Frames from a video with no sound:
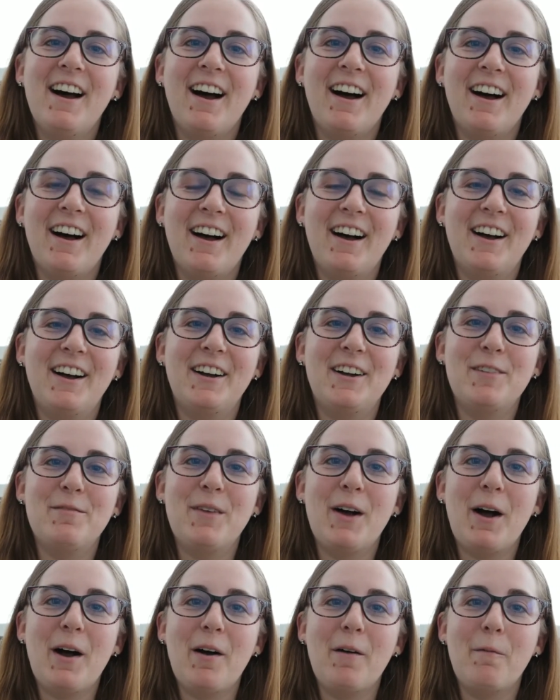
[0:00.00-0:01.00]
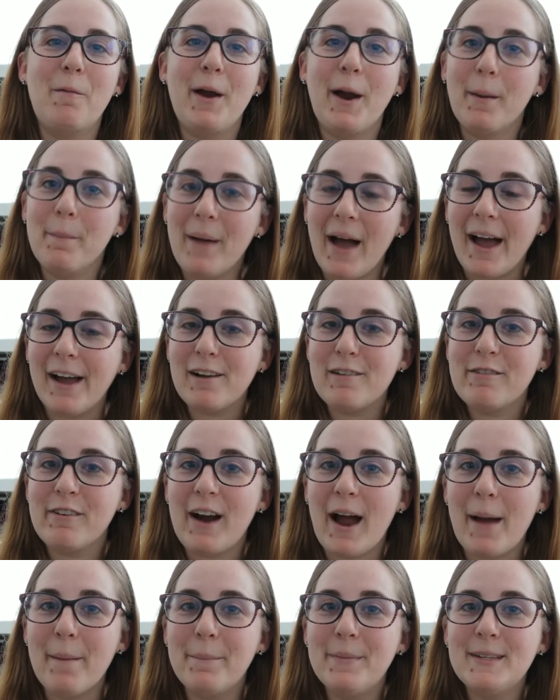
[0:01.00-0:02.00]
Um, we are back for
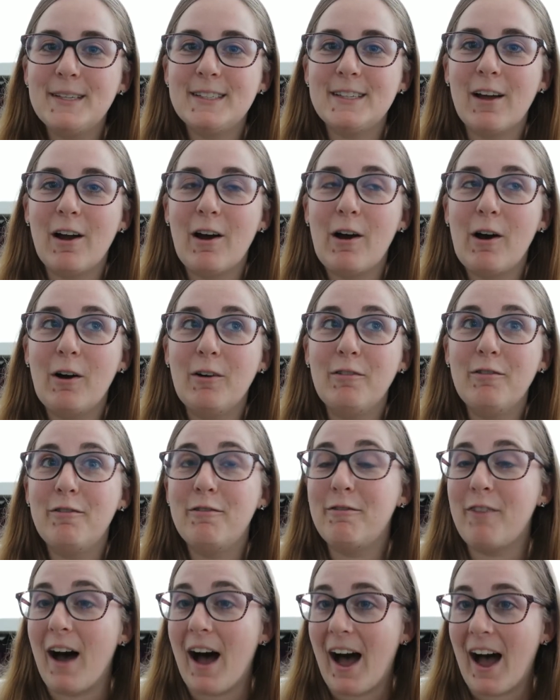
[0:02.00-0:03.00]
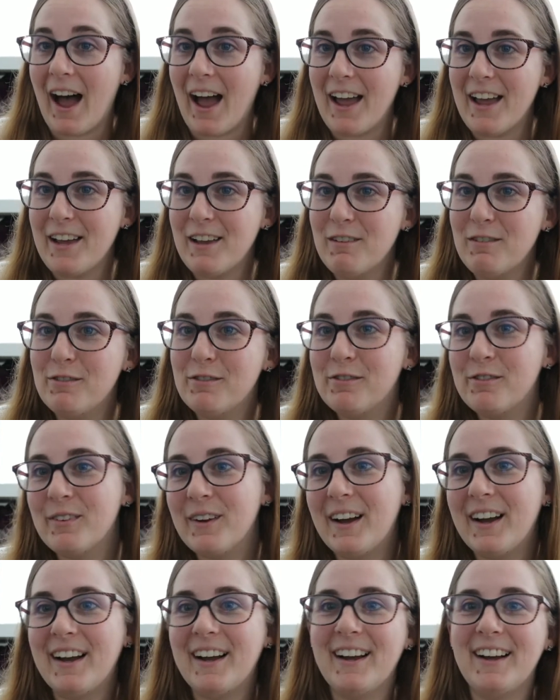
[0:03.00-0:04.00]
episode five.
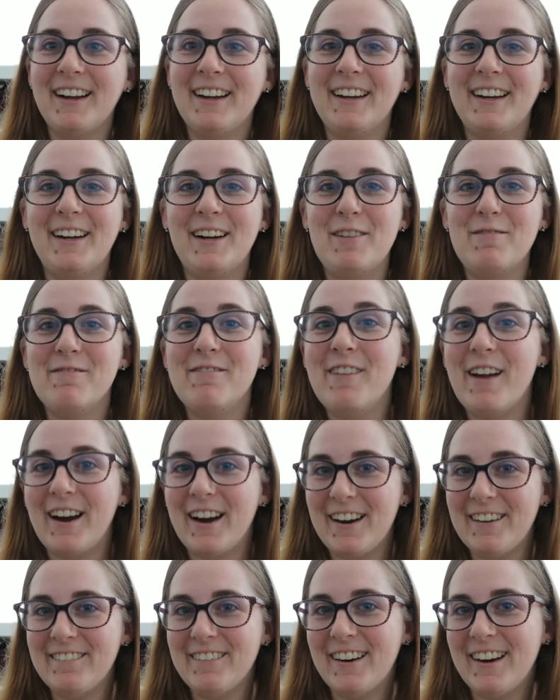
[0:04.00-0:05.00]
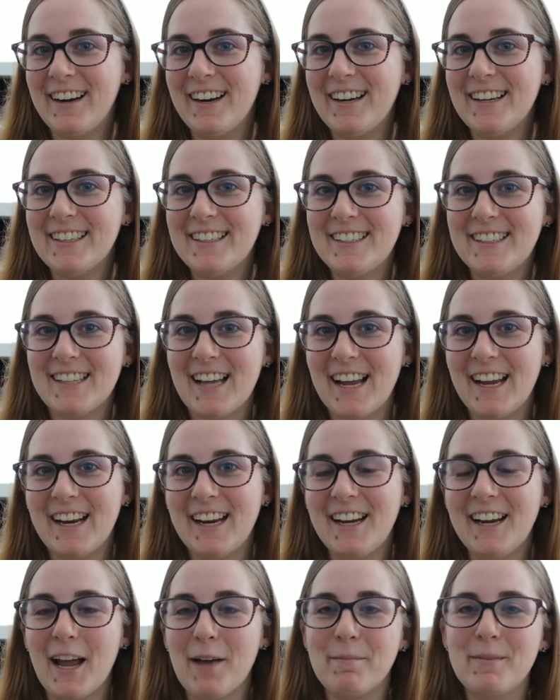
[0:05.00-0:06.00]
Um, very, very
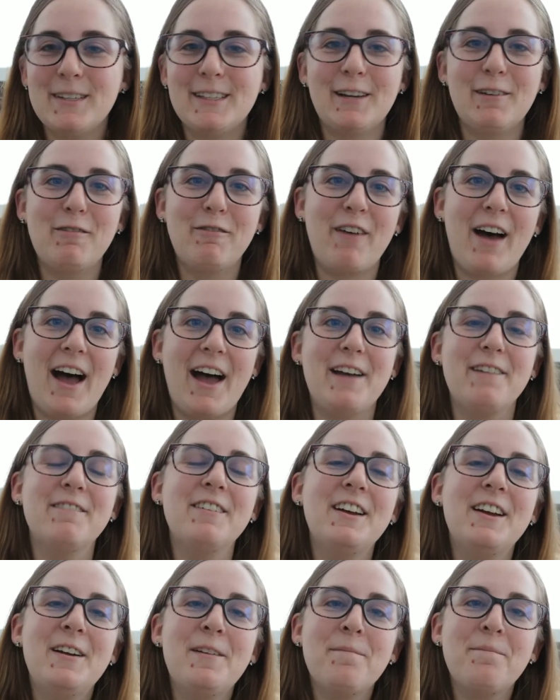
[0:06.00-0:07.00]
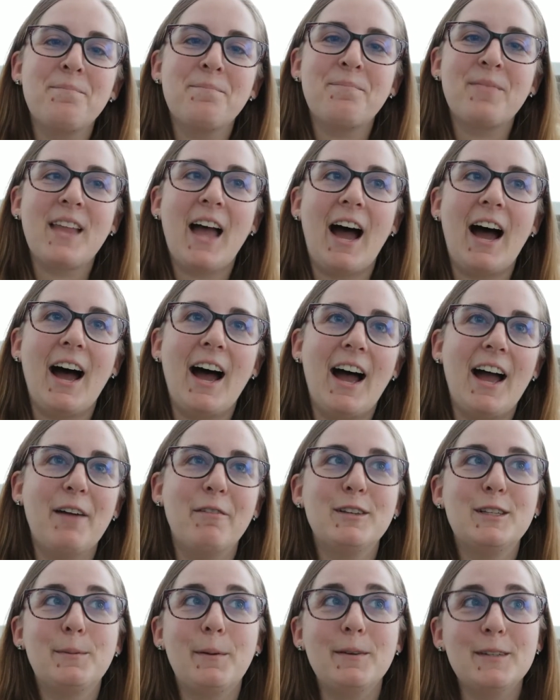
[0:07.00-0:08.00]
exciting episode five. I
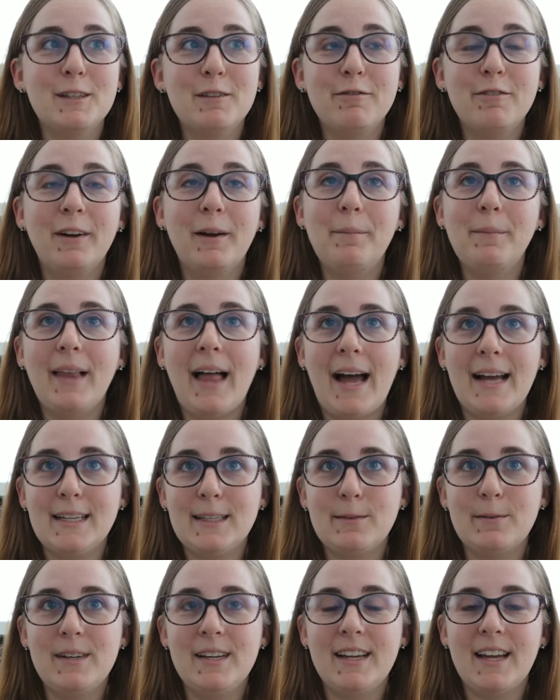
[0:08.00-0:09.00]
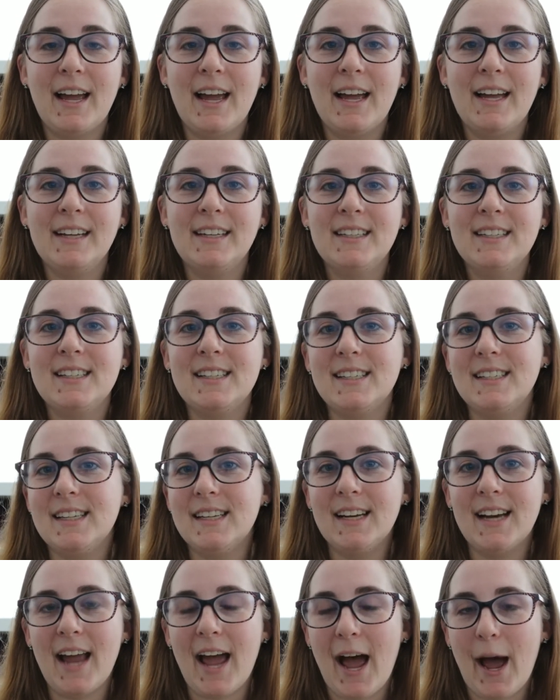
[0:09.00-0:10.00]
was supposed to film last weekend, it
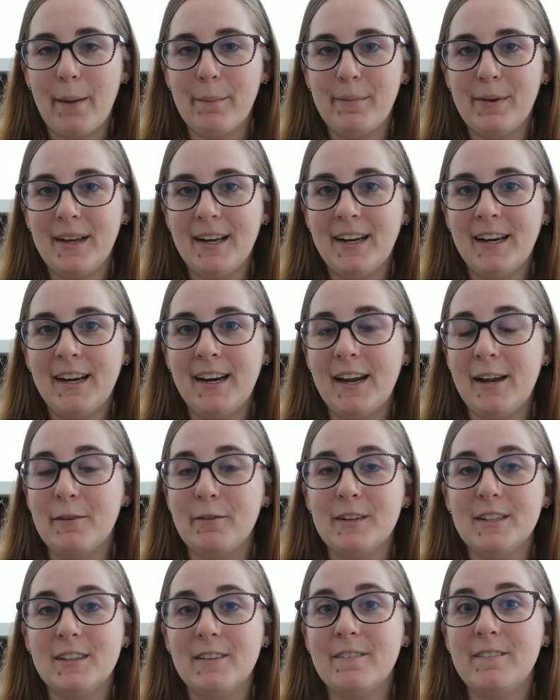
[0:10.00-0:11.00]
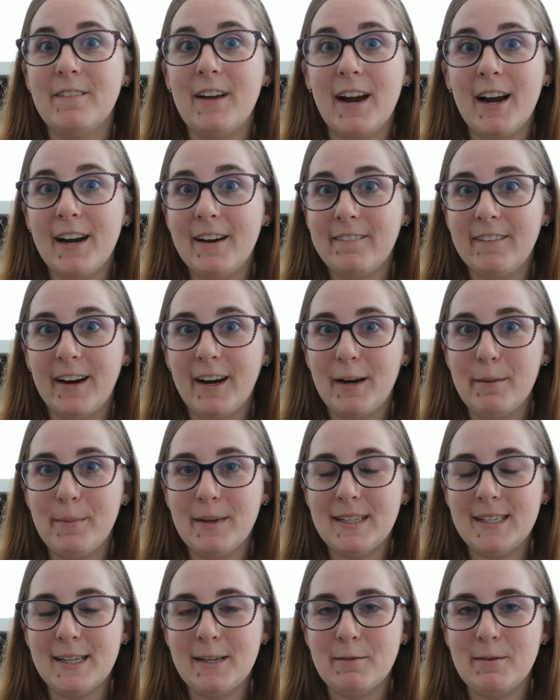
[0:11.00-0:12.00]
didn't happen. It was a very, very
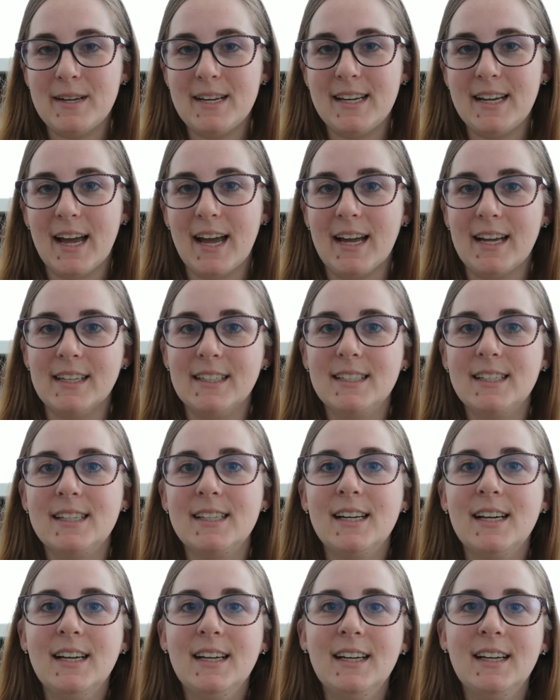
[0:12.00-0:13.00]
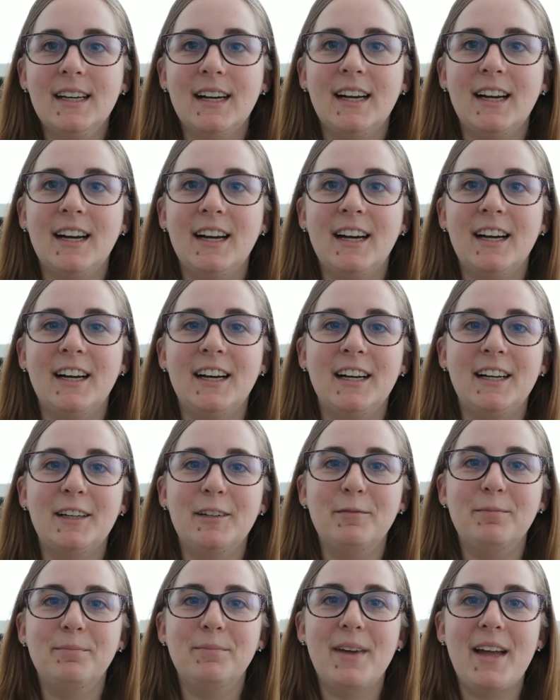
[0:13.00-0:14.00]
busy weekend.
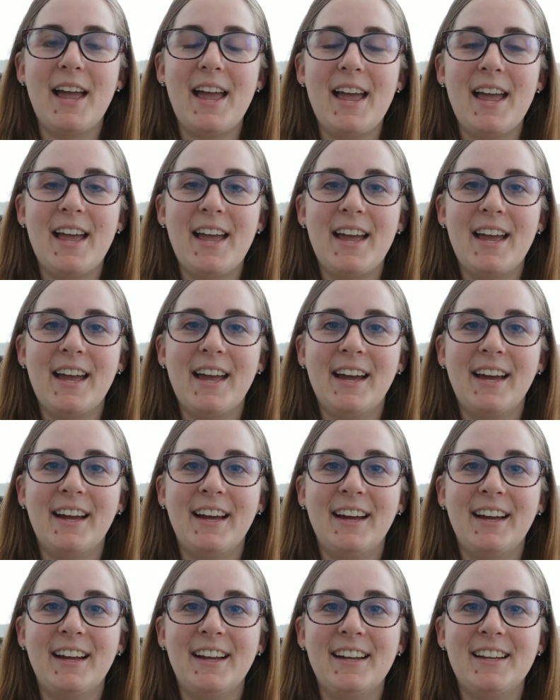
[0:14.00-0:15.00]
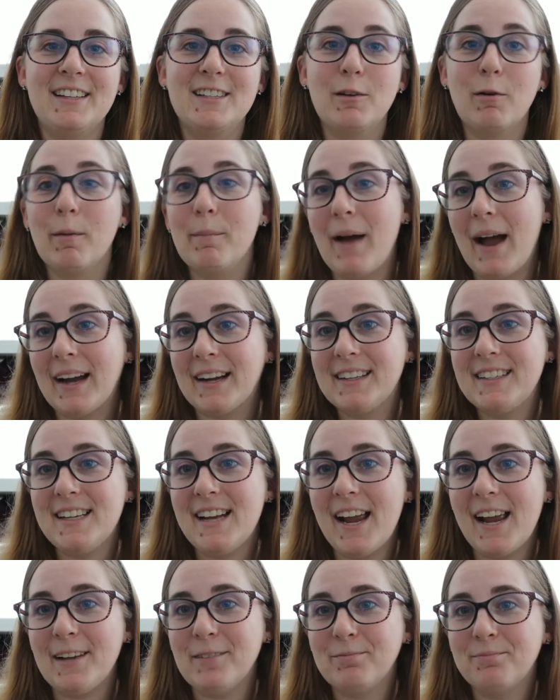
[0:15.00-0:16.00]
Um, and so we're back
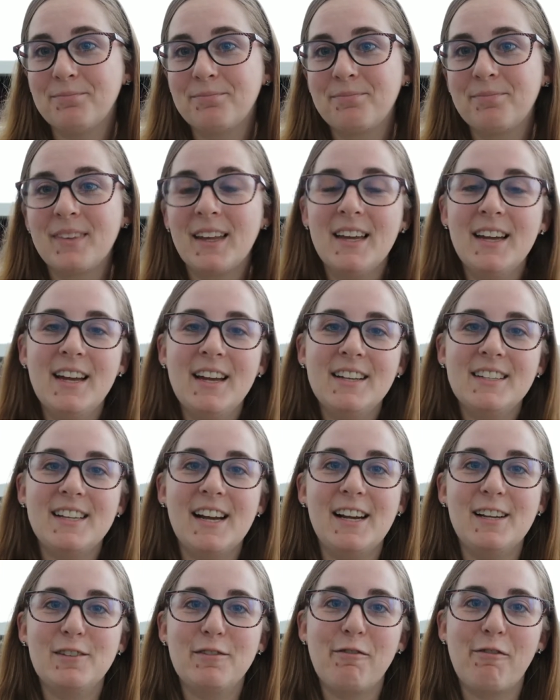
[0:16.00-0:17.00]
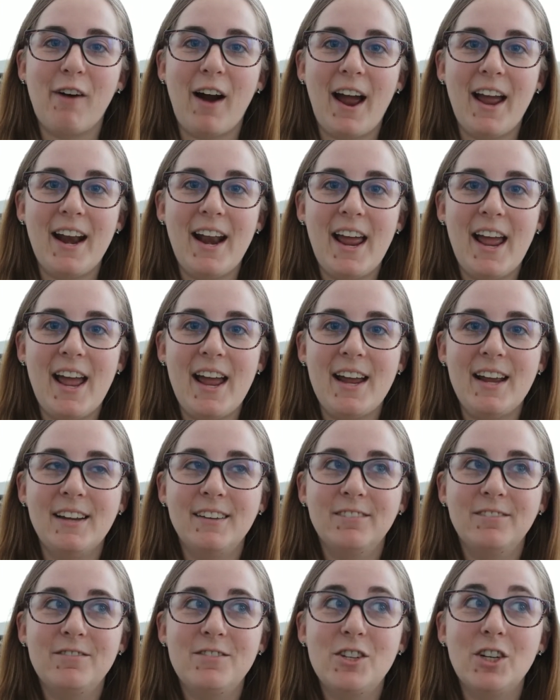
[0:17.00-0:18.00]
today. Today is
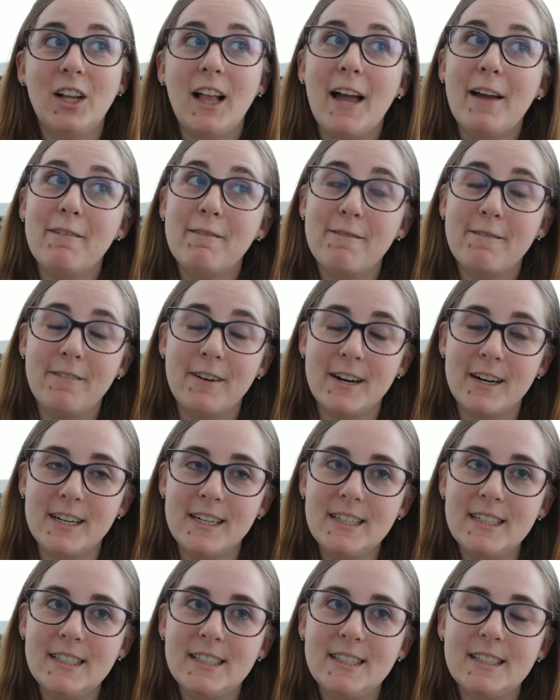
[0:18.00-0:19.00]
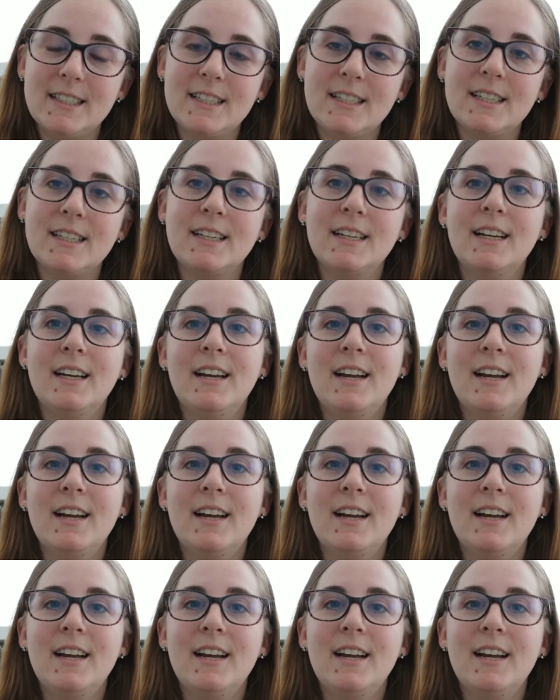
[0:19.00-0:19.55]
Friday, July 1st.